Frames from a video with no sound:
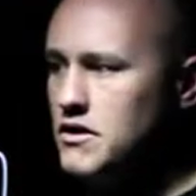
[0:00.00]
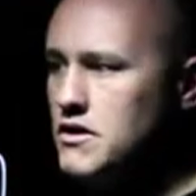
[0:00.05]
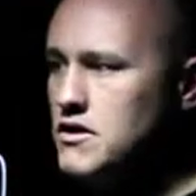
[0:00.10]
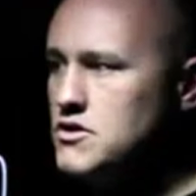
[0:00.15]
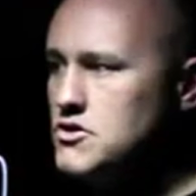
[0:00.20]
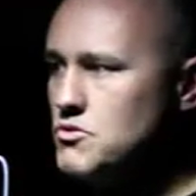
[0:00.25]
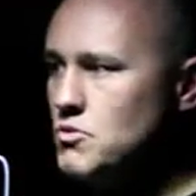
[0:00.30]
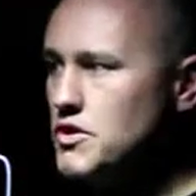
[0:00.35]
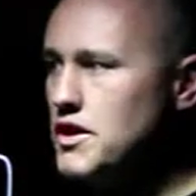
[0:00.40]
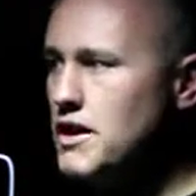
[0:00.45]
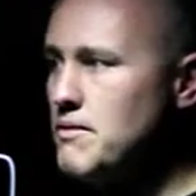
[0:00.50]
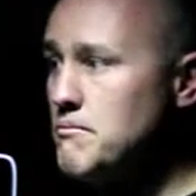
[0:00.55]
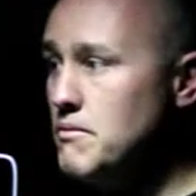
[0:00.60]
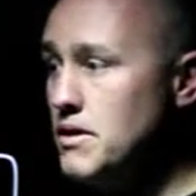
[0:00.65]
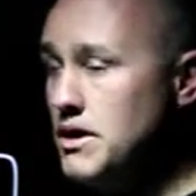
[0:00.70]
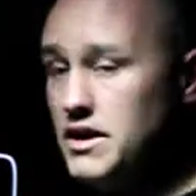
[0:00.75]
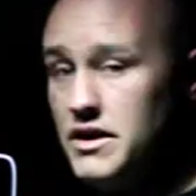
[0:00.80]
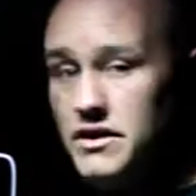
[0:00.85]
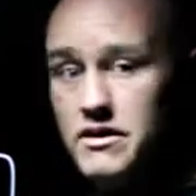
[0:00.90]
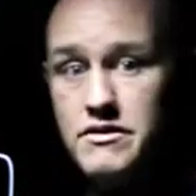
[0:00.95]
So what that
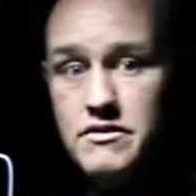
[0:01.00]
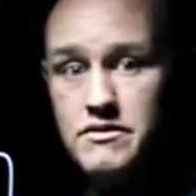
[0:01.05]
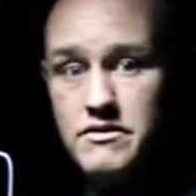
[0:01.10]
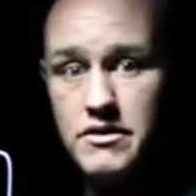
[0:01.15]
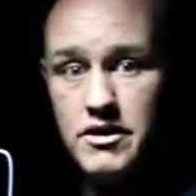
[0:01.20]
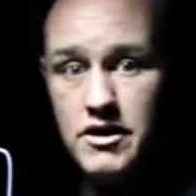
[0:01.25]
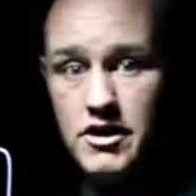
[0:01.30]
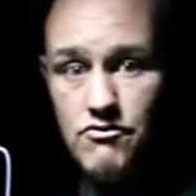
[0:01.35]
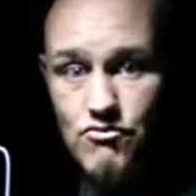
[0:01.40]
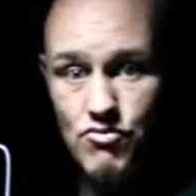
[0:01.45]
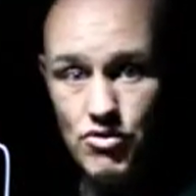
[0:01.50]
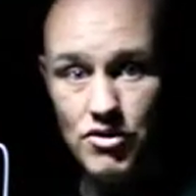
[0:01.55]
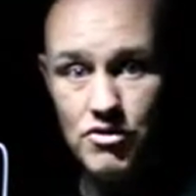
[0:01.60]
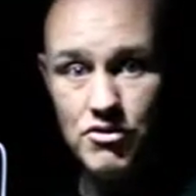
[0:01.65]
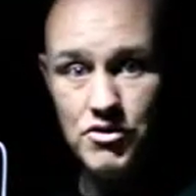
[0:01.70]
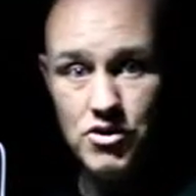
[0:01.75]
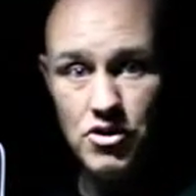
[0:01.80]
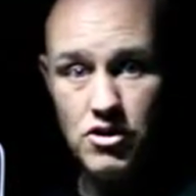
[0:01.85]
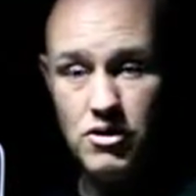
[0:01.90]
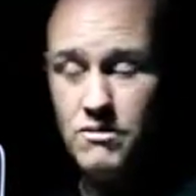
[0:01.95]
means in real
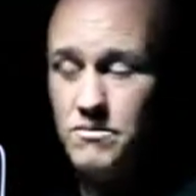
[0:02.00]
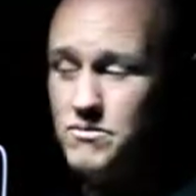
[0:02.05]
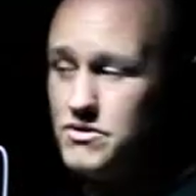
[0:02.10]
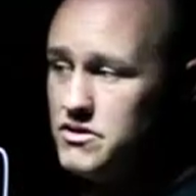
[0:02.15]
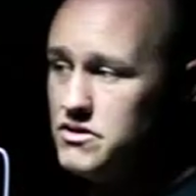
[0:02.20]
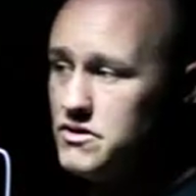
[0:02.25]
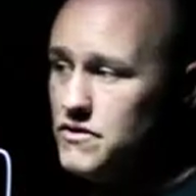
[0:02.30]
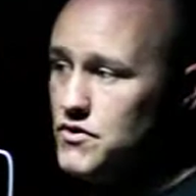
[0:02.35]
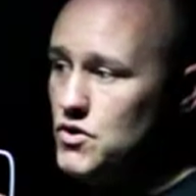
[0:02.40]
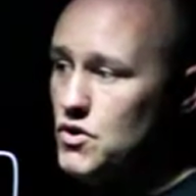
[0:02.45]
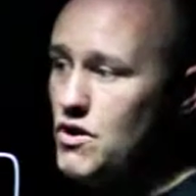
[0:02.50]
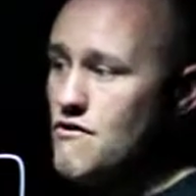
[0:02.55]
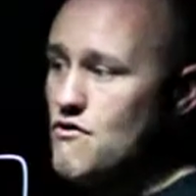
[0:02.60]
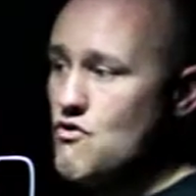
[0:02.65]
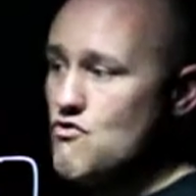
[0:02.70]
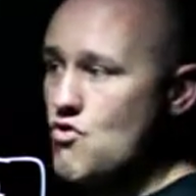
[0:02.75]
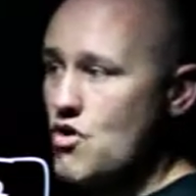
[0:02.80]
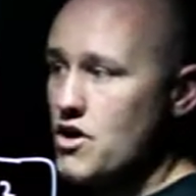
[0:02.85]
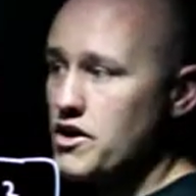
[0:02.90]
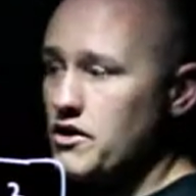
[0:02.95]
terms is if you have a
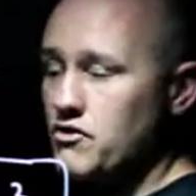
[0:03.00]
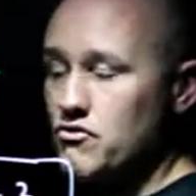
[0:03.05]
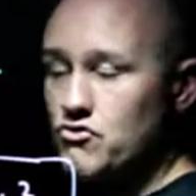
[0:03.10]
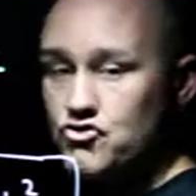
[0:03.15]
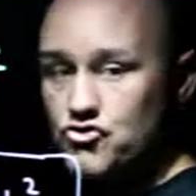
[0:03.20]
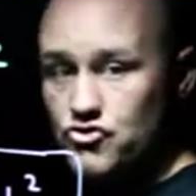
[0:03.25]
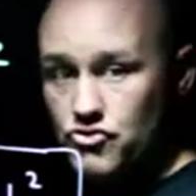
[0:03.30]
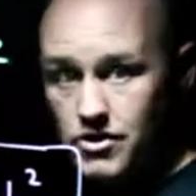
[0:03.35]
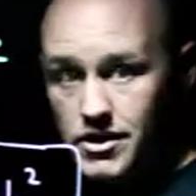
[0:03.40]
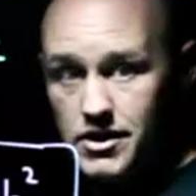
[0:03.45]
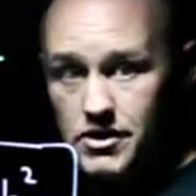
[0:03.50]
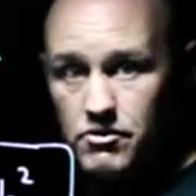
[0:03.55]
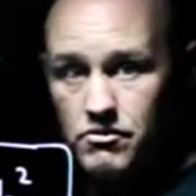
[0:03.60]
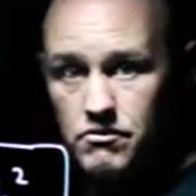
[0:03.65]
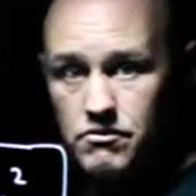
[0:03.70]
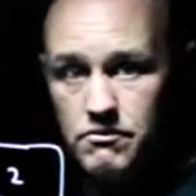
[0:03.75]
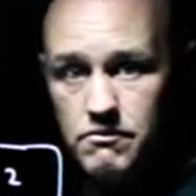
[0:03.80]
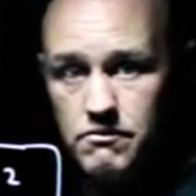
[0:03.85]
right angled triangle,